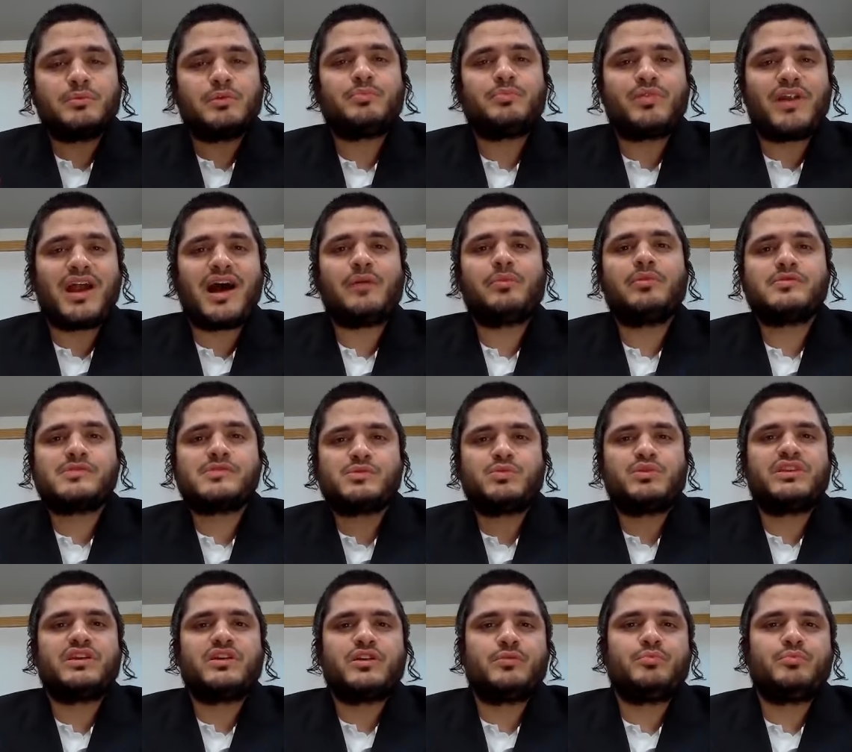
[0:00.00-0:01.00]
multiple
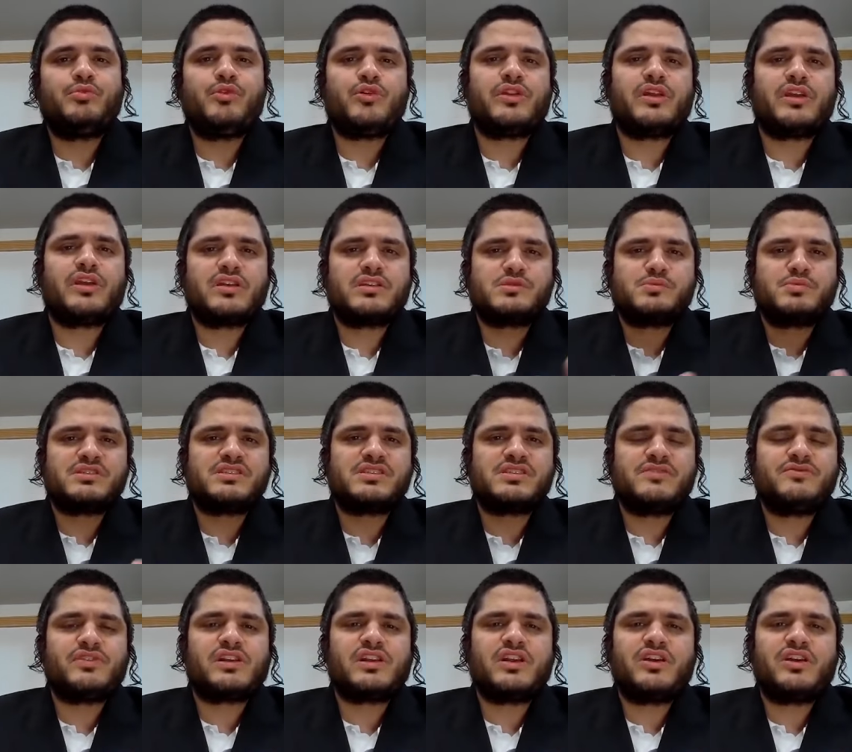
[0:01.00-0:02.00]
problems with the reporting
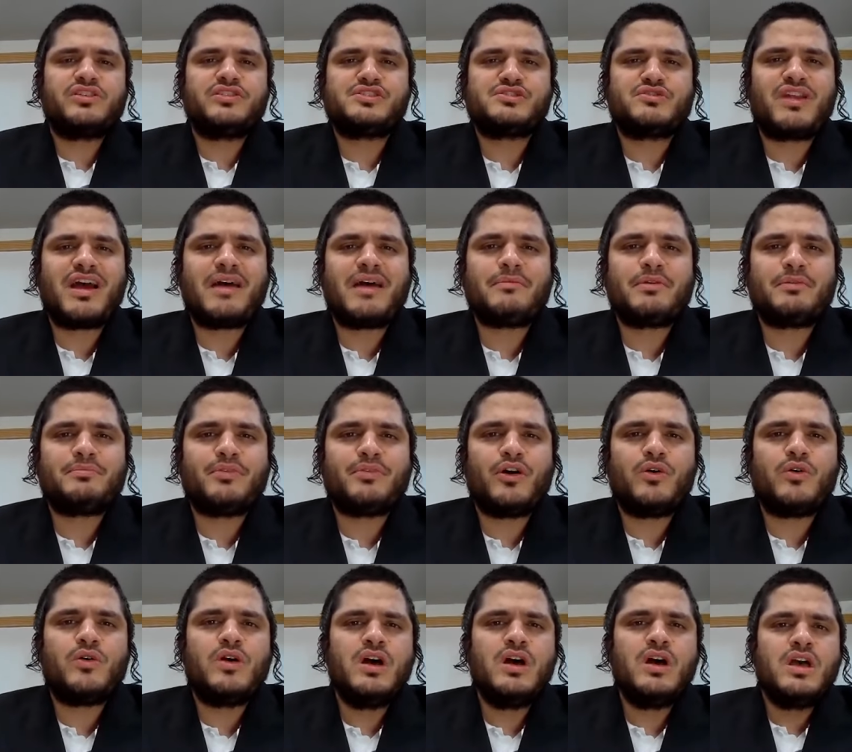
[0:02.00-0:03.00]
specifically on East
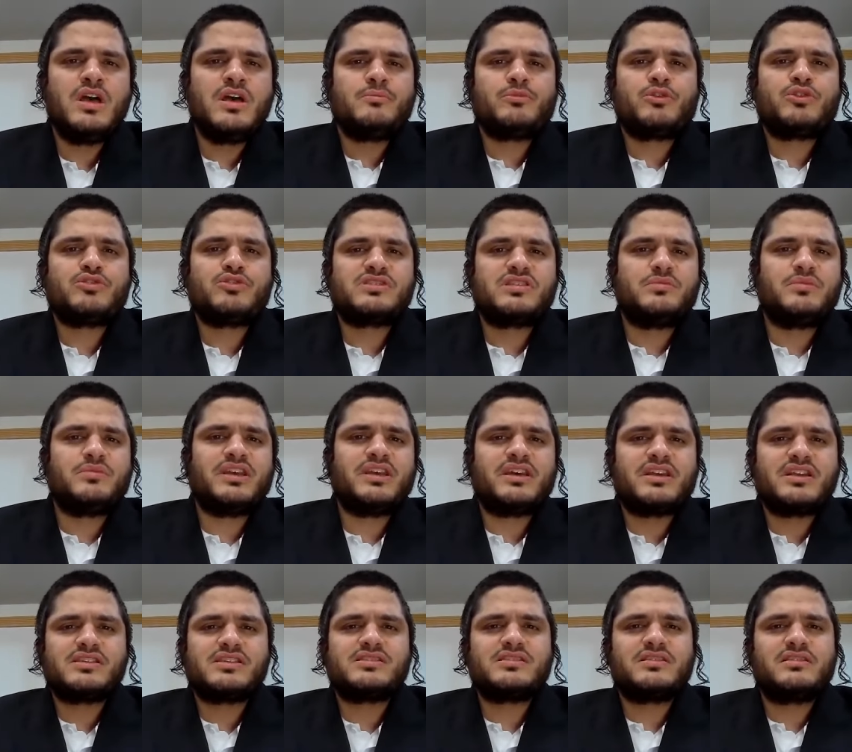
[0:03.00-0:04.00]
Ramapo. Because to
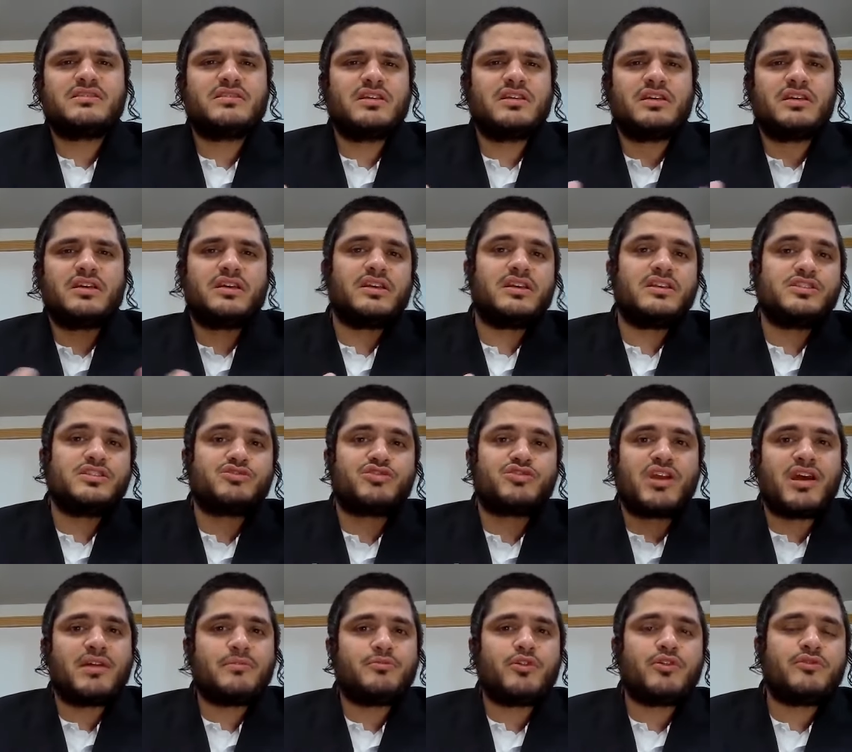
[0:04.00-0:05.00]
me, it isn't uh,
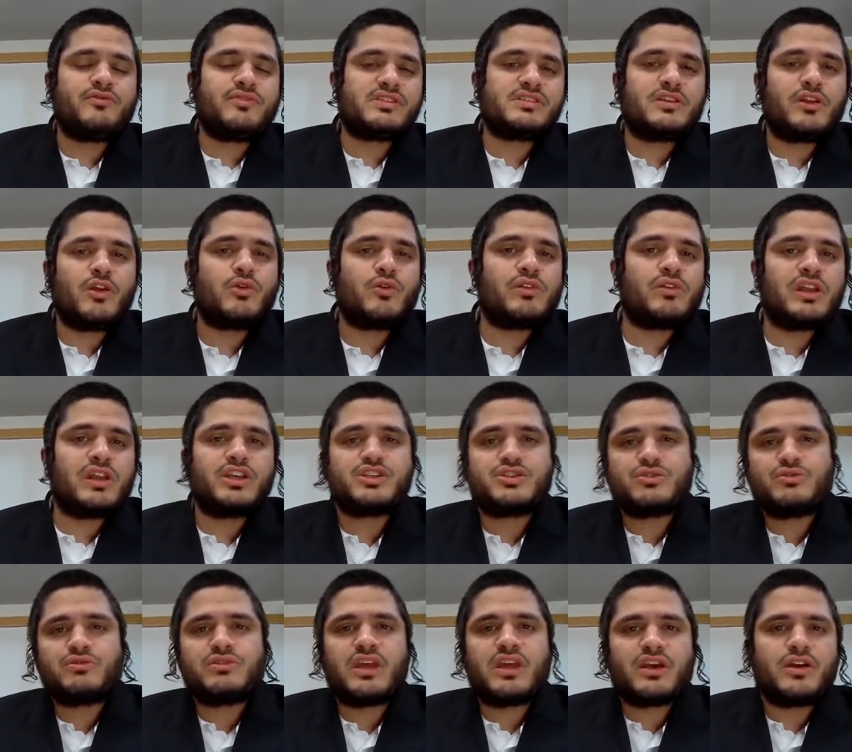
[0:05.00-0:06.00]
East Ramapo. If it's a local
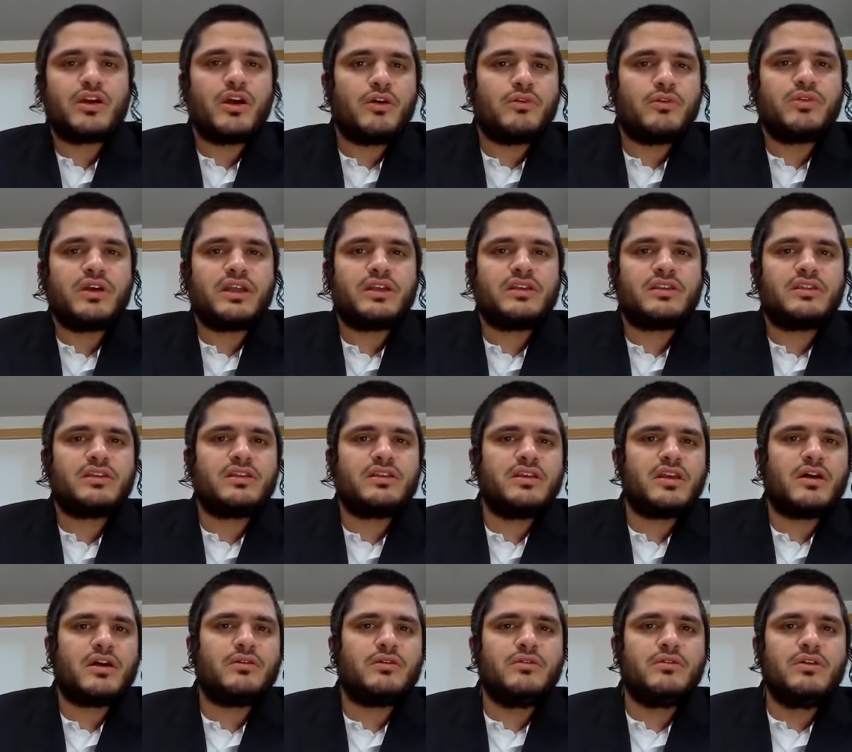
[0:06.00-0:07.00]
issue, then go and
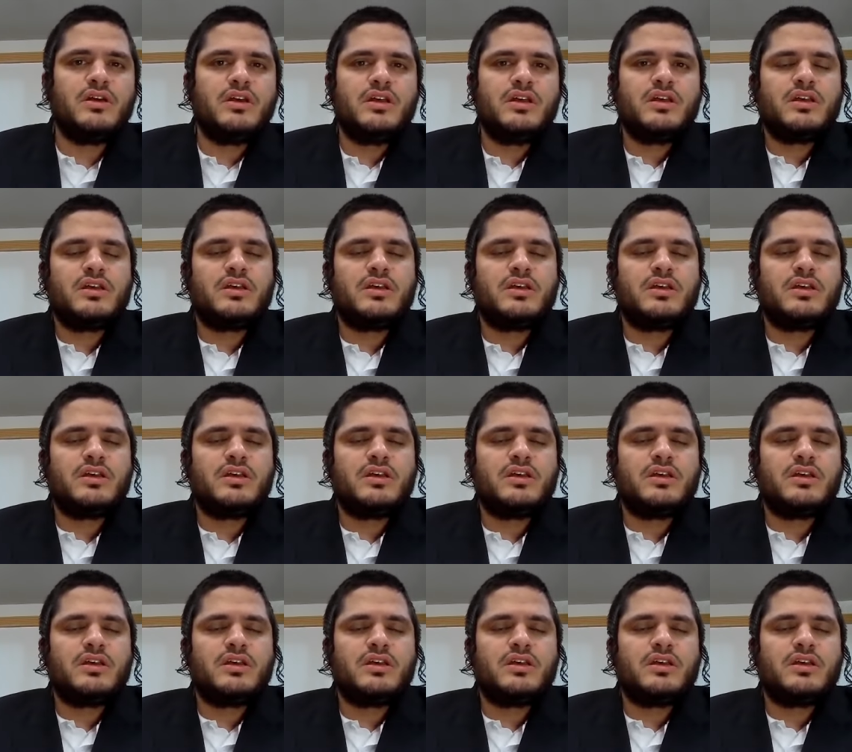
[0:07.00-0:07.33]
you know.